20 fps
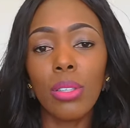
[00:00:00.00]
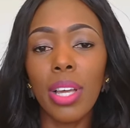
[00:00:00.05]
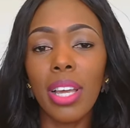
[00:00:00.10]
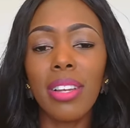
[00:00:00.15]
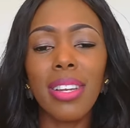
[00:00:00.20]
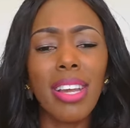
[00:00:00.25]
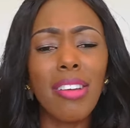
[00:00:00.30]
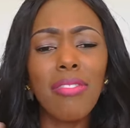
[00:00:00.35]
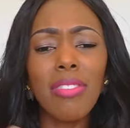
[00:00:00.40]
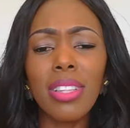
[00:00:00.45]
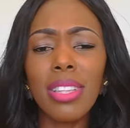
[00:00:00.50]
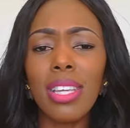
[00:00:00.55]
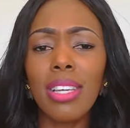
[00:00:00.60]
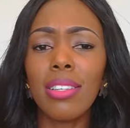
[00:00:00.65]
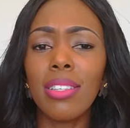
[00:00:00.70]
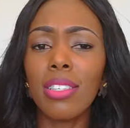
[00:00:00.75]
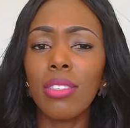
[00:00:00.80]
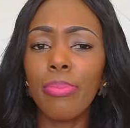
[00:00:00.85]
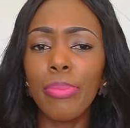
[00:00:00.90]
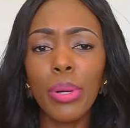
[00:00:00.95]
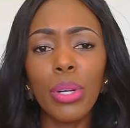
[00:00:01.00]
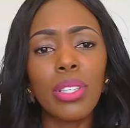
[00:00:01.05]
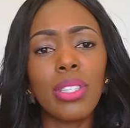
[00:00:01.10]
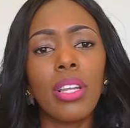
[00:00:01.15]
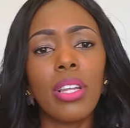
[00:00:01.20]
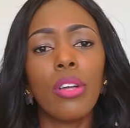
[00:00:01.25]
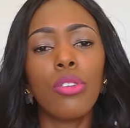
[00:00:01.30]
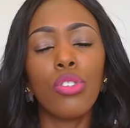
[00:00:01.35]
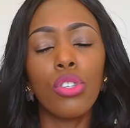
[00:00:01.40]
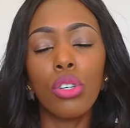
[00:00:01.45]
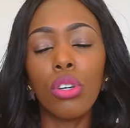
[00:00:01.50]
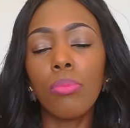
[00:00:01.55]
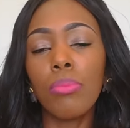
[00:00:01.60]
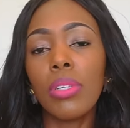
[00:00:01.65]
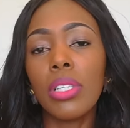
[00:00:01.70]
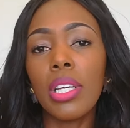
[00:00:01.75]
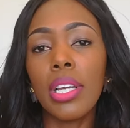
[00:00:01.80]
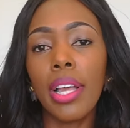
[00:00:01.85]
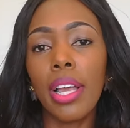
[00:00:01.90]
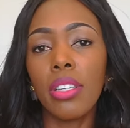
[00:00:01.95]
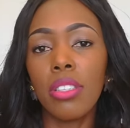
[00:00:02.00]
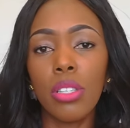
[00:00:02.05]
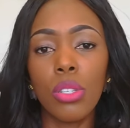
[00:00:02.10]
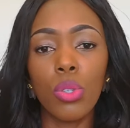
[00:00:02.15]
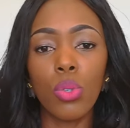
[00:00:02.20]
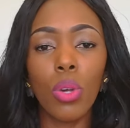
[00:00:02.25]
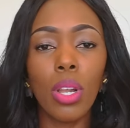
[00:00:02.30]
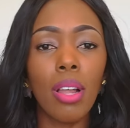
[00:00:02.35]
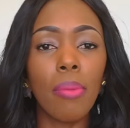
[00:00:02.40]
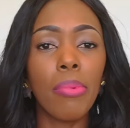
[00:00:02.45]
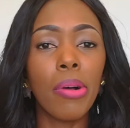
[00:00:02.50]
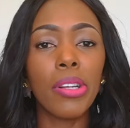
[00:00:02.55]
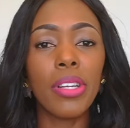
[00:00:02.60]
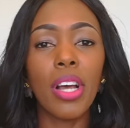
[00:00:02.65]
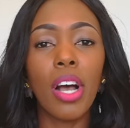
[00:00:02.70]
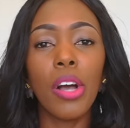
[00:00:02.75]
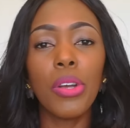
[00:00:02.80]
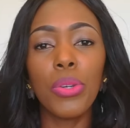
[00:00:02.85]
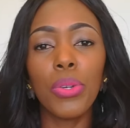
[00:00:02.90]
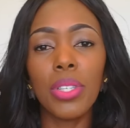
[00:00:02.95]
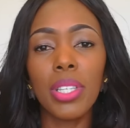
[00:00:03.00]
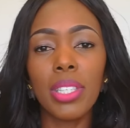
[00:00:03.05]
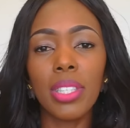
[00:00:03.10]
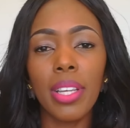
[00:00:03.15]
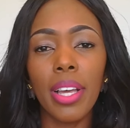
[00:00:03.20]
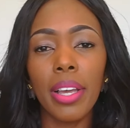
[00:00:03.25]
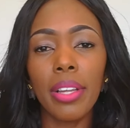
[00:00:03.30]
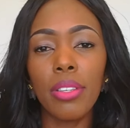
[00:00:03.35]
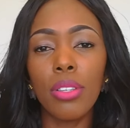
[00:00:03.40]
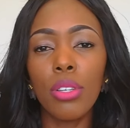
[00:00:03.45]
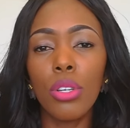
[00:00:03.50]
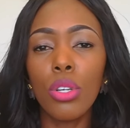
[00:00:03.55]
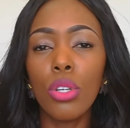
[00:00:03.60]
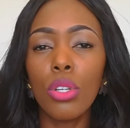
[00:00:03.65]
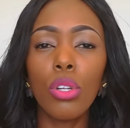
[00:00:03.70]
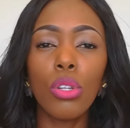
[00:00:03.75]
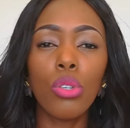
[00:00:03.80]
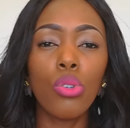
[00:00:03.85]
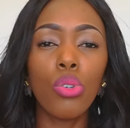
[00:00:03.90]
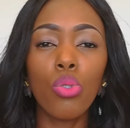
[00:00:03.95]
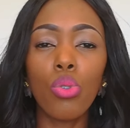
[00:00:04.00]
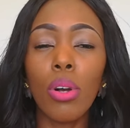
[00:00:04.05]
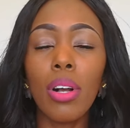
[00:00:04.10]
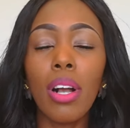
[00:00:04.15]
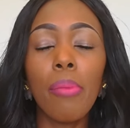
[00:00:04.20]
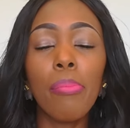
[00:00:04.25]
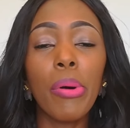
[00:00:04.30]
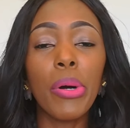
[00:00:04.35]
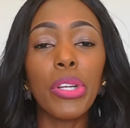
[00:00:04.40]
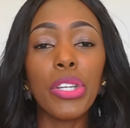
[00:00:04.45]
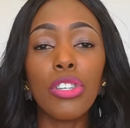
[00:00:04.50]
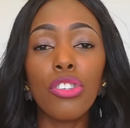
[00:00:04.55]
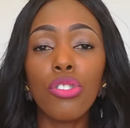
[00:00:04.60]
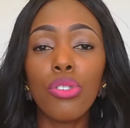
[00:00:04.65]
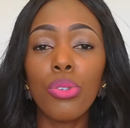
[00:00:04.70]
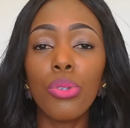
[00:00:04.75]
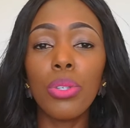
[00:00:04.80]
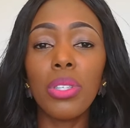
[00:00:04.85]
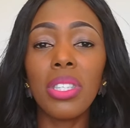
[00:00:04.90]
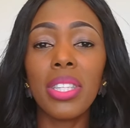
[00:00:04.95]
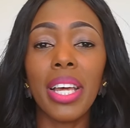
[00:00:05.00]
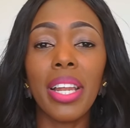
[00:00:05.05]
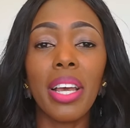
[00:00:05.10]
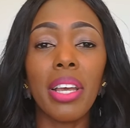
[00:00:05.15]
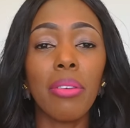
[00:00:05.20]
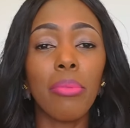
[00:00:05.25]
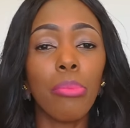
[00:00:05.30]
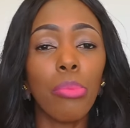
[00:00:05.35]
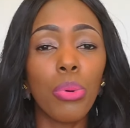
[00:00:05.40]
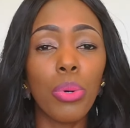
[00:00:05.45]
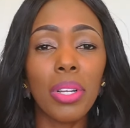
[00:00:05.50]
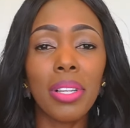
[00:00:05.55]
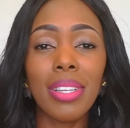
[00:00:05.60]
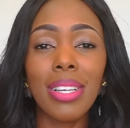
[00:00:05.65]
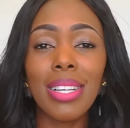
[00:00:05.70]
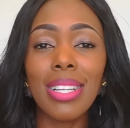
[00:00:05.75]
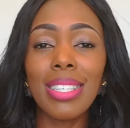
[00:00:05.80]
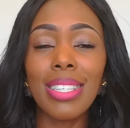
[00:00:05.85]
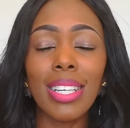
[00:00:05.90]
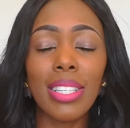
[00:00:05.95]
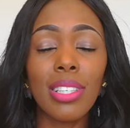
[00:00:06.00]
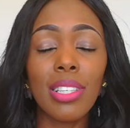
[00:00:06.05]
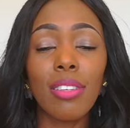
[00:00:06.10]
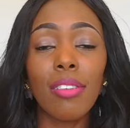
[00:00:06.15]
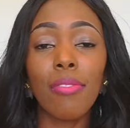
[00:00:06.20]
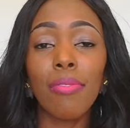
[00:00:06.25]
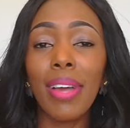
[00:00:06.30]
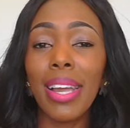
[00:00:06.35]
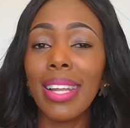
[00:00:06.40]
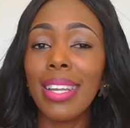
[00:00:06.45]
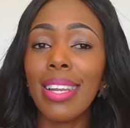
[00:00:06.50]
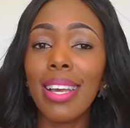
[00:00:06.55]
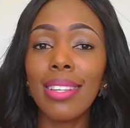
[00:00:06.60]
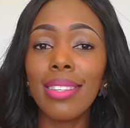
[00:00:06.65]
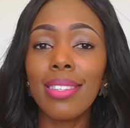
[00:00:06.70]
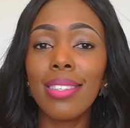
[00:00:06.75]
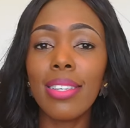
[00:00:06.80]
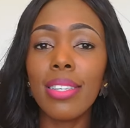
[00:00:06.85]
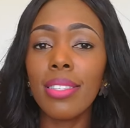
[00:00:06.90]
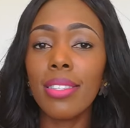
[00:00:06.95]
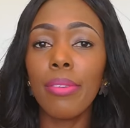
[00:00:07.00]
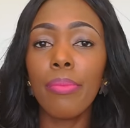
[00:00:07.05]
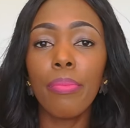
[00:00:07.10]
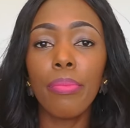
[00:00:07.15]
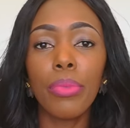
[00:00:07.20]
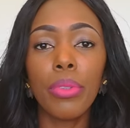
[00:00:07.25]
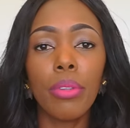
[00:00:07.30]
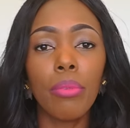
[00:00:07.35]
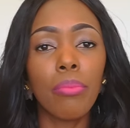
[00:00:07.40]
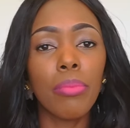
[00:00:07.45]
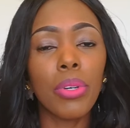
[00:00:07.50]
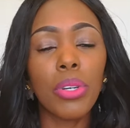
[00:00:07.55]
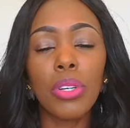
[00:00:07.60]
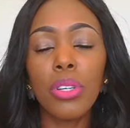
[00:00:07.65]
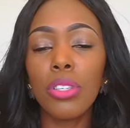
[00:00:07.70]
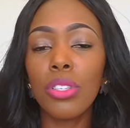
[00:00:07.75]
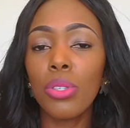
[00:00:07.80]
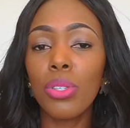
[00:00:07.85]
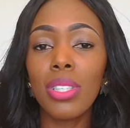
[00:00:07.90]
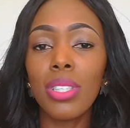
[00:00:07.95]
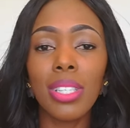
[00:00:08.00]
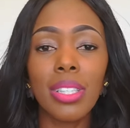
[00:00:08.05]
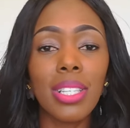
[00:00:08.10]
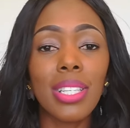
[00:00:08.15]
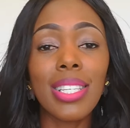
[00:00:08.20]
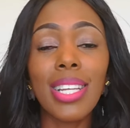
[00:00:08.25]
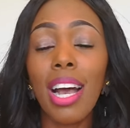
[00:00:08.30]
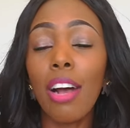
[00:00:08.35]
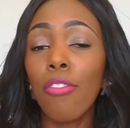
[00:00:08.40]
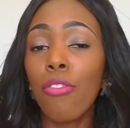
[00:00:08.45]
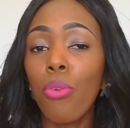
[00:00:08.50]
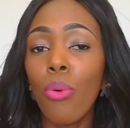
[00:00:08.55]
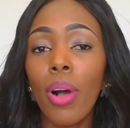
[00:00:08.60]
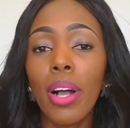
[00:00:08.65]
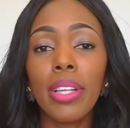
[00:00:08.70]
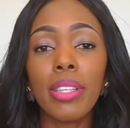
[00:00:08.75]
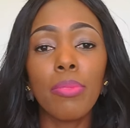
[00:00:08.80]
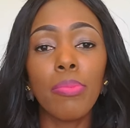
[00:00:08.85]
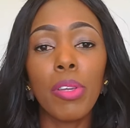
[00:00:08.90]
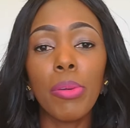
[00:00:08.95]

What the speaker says: And everything just boils down to communication. It's all about how you decide to talk about issues that are important, such as finances, because those are the tough ones.